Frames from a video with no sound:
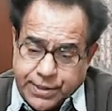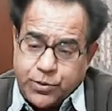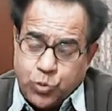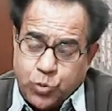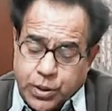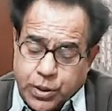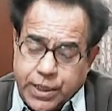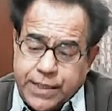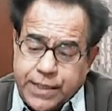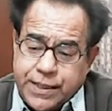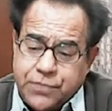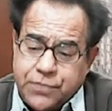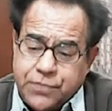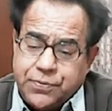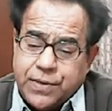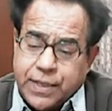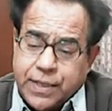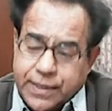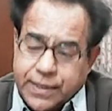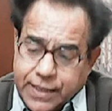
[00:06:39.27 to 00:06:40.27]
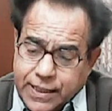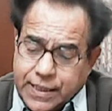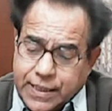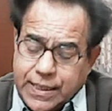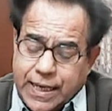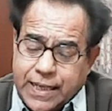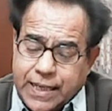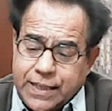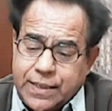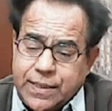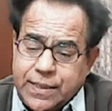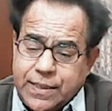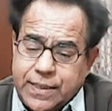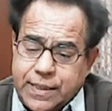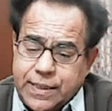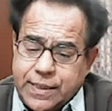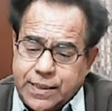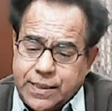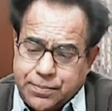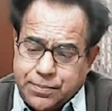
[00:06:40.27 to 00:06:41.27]
Okay, it is further
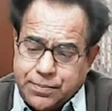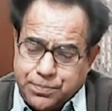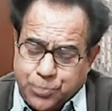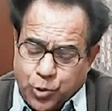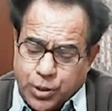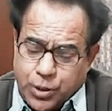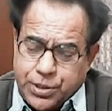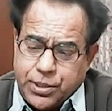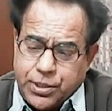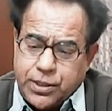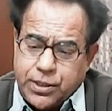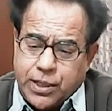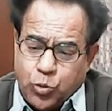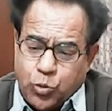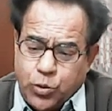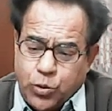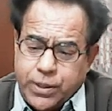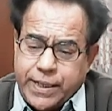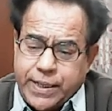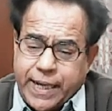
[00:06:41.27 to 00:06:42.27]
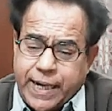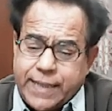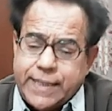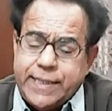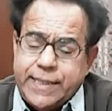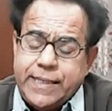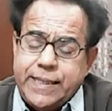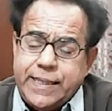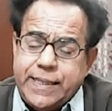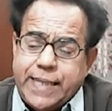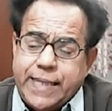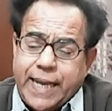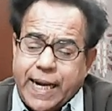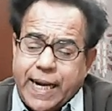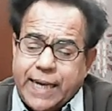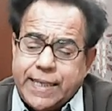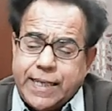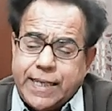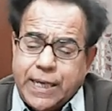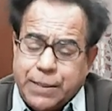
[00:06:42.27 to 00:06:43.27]
pointed out that in
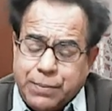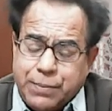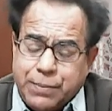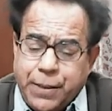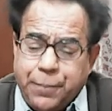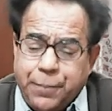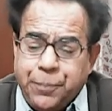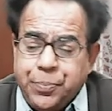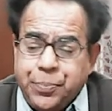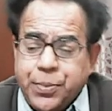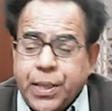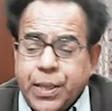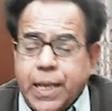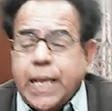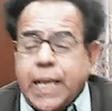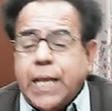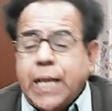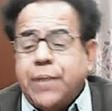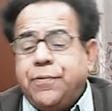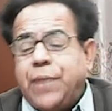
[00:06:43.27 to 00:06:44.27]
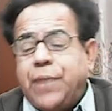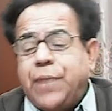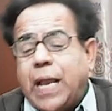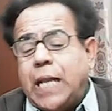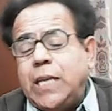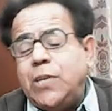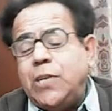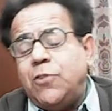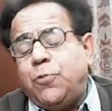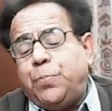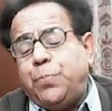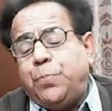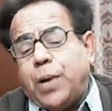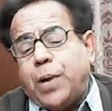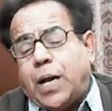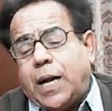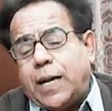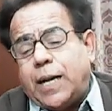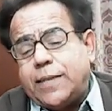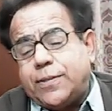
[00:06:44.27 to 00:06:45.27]
that table, value of
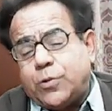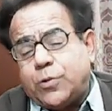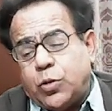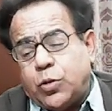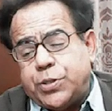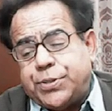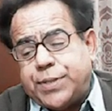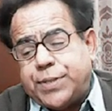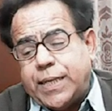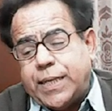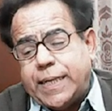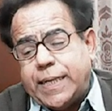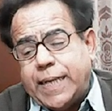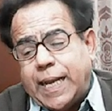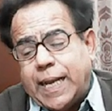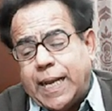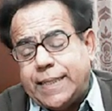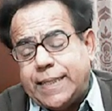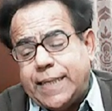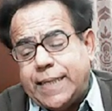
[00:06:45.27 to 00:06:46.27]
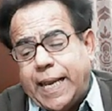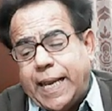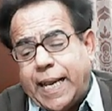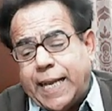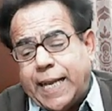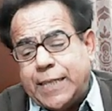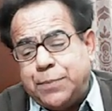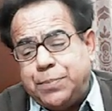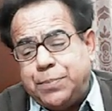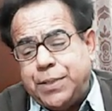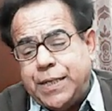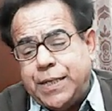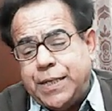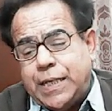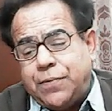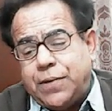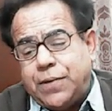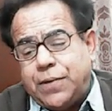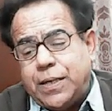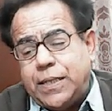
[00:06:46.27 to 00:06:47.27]
Planck's constant h has been
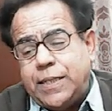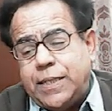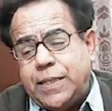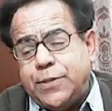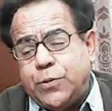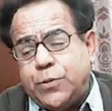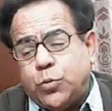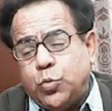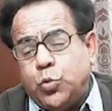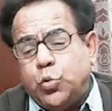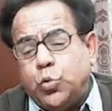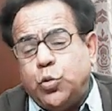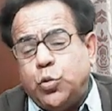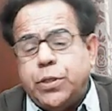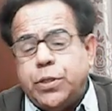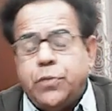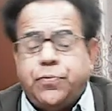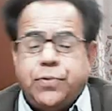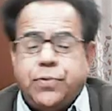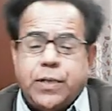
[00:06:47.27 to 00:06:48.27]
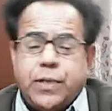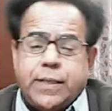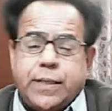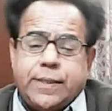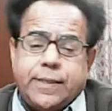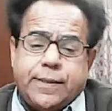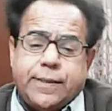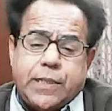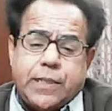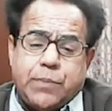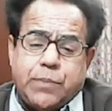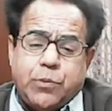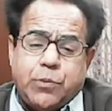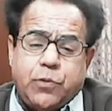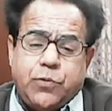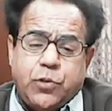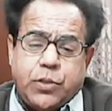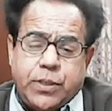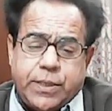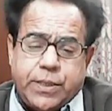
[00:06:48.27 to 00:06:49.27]
given in two different system of
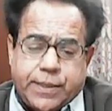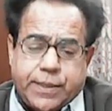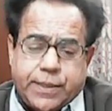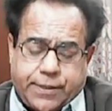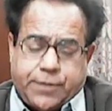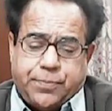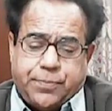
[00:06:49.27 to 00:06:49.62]
units.